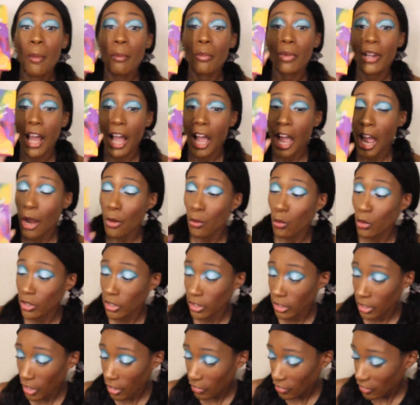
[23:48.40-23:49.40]
but I
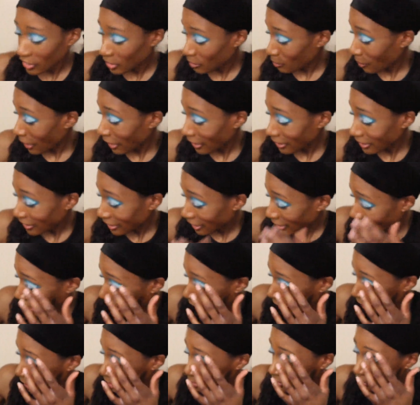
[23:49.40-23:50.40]
really love this palette and
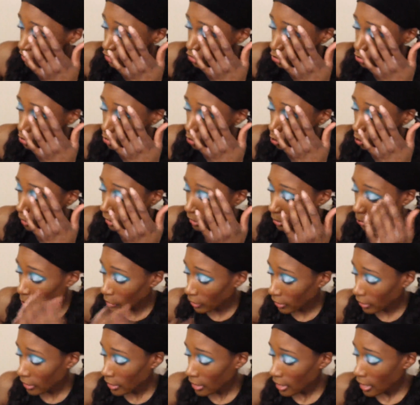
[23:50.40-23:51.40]
I love to use it quite a
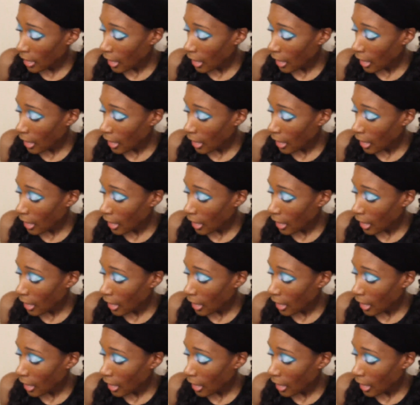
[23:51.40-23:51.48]
bit.